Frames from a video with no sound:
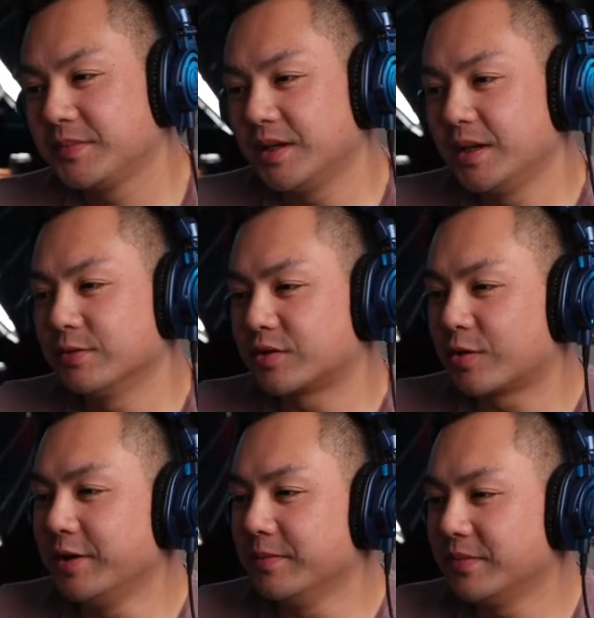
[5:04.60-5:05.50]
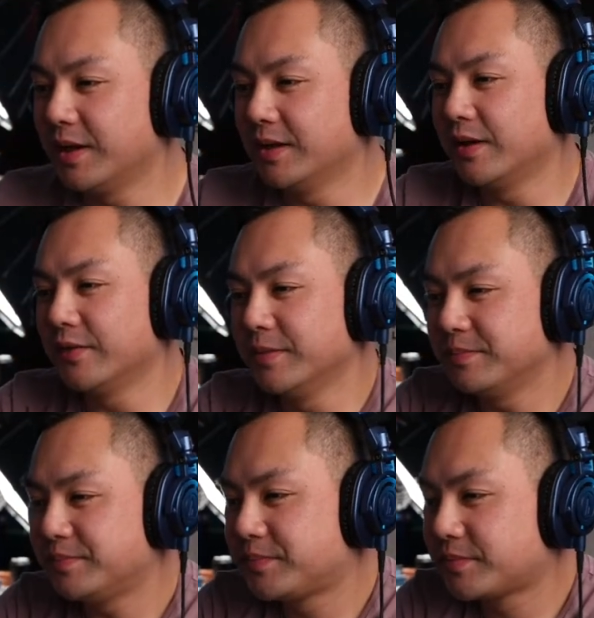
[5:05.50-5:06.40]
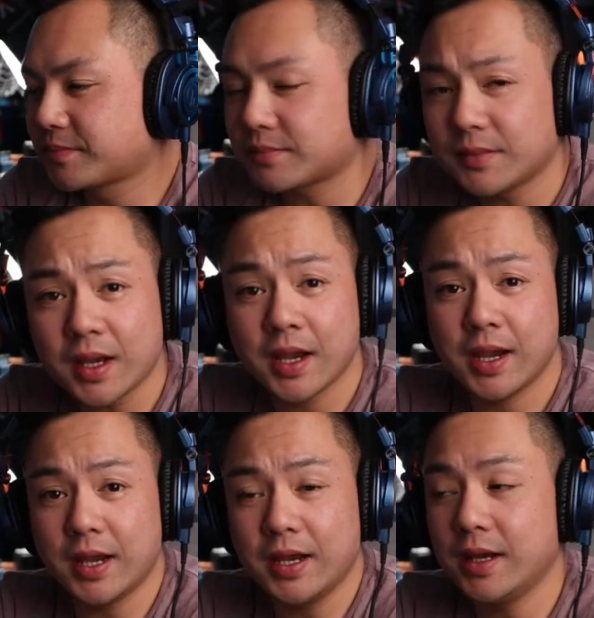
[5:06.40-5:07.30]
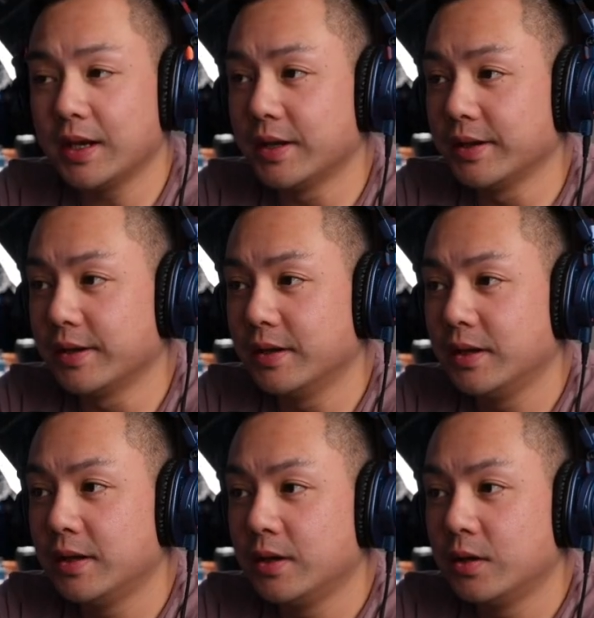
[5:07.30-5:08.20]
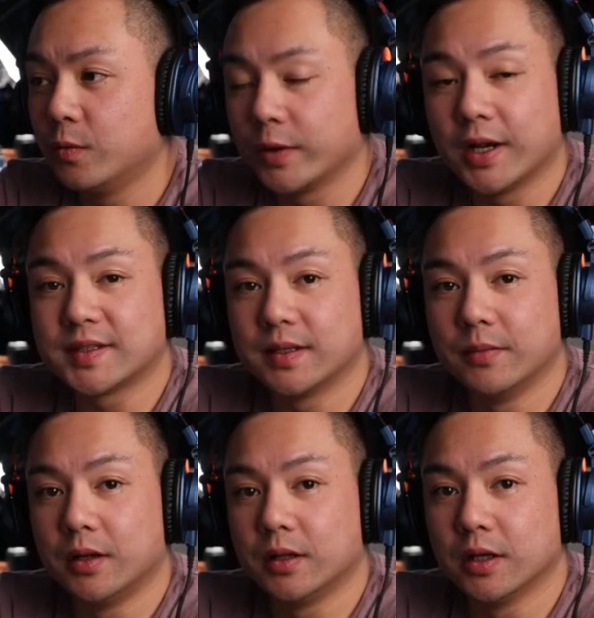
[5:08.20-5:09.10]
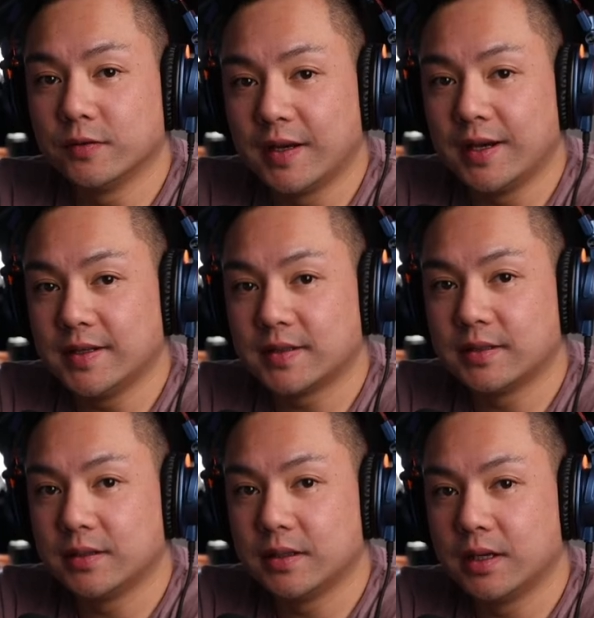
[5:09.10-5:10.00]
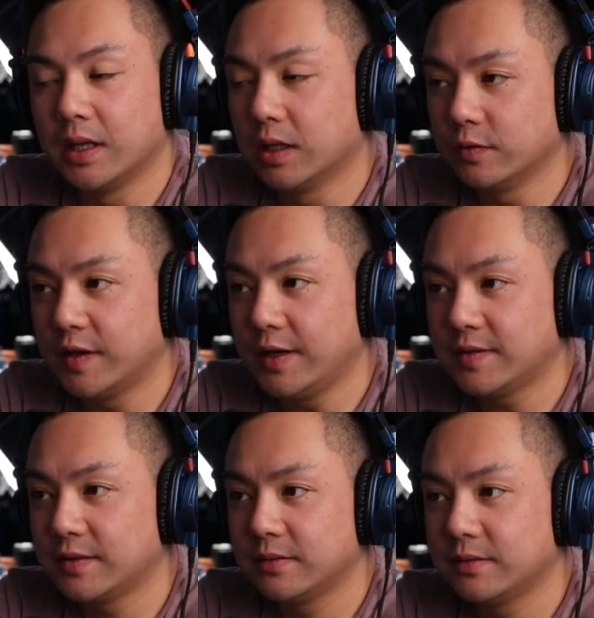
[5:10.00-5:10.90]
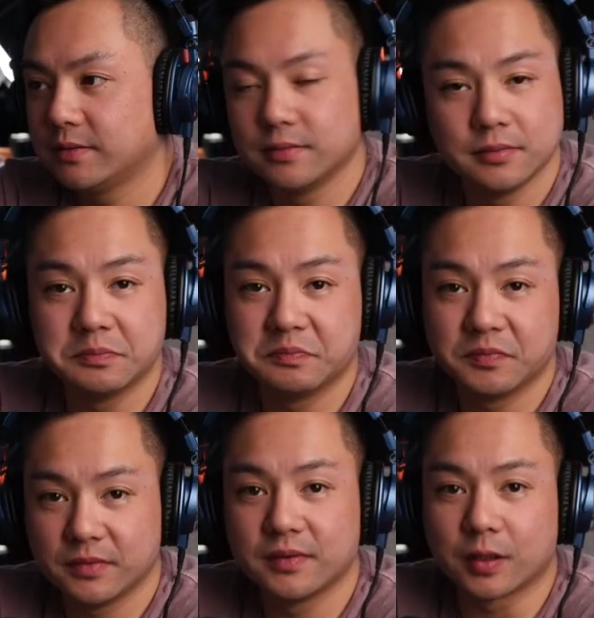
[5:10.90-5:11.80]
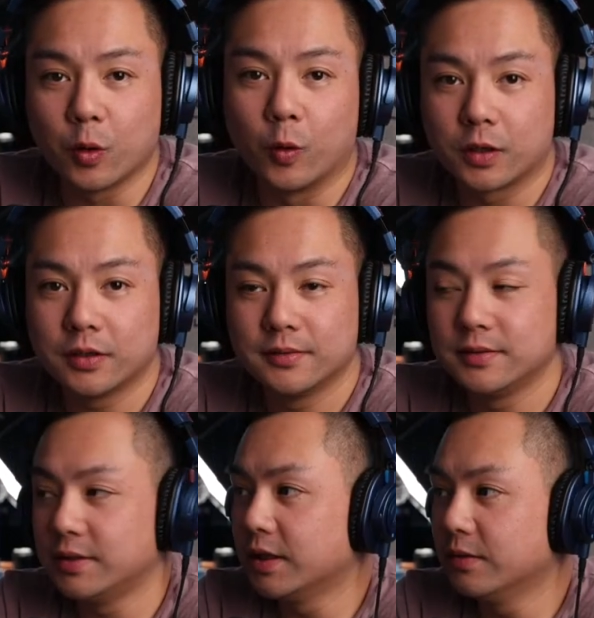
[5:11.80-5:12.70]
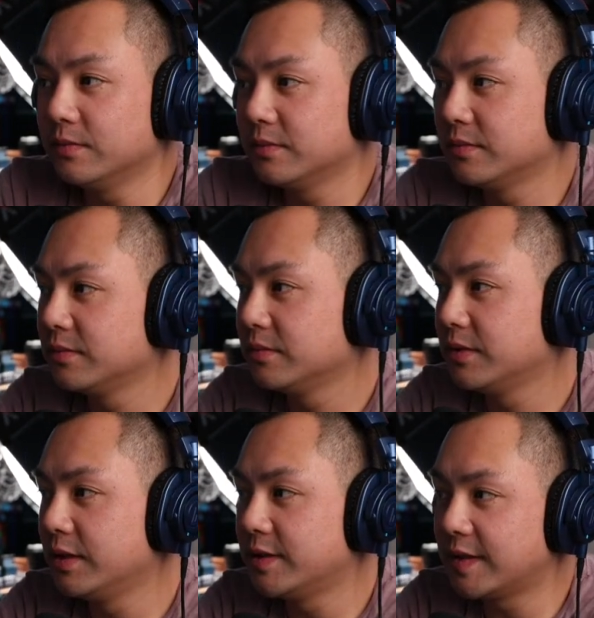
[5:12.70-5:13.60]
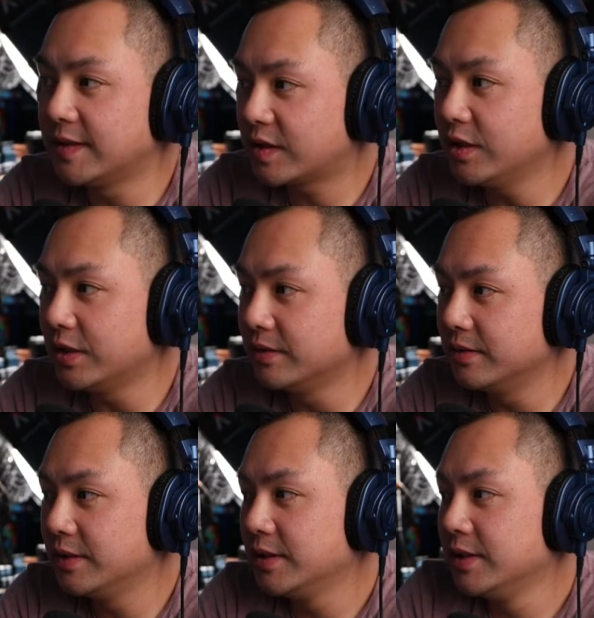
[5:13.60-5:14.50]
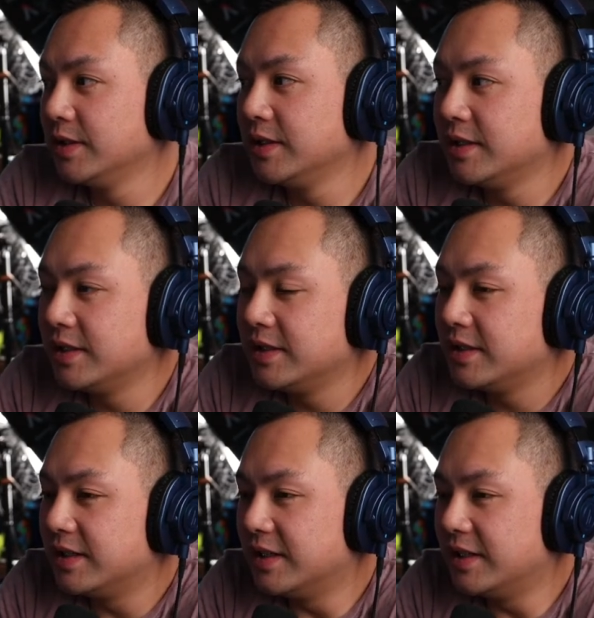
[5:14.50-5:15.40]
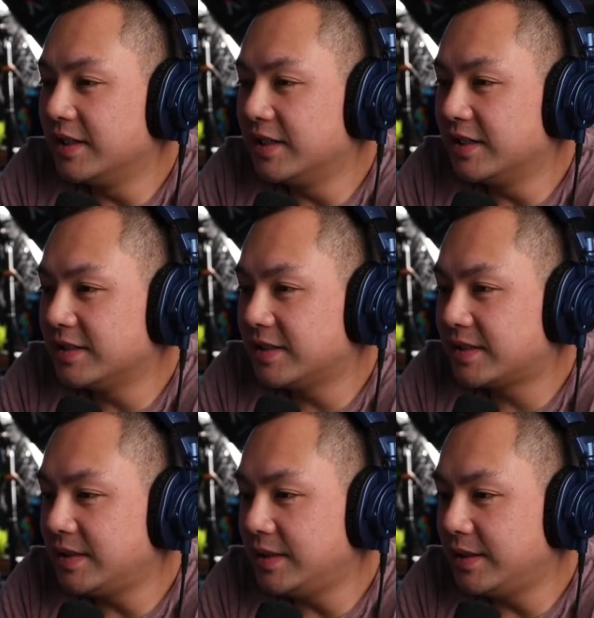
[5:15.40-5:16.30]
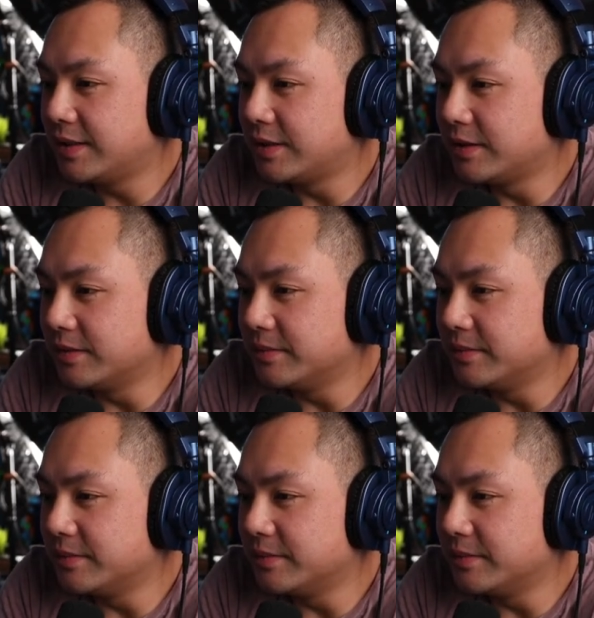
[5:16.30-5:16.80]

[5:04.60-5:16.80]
It was great. I loved it. And we got some elotes. Elotes? The corn, you know? It's, it's good. Uh, let's see here.